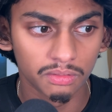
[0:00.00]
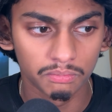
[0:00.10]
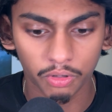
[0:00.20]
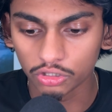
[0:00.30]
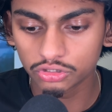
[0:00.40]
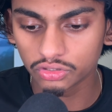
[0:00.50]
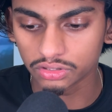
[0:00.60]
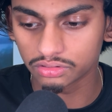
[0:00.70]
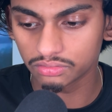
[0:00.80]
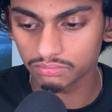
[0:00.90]
but also
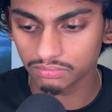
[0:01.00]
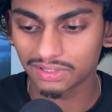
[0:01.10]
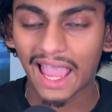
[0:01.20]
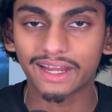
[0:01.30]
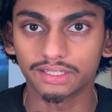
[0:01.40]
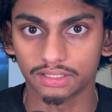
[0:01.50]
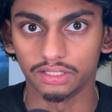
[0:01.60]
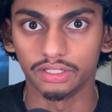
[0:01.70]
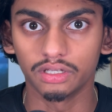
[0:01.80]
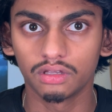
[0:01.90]
just
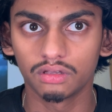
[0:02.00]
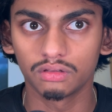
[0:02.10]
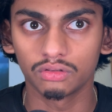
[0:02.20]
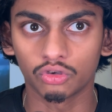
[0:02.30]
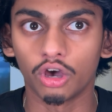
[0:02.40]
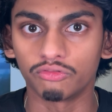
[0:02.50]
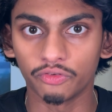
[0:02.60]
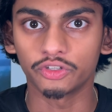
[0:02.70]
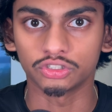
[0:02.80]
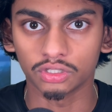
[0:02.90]
tactically gotten
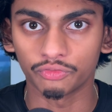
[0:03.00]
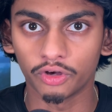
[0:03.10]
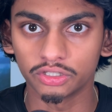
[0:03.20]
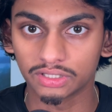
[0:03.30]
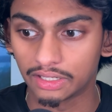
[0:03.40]
revisions done faster.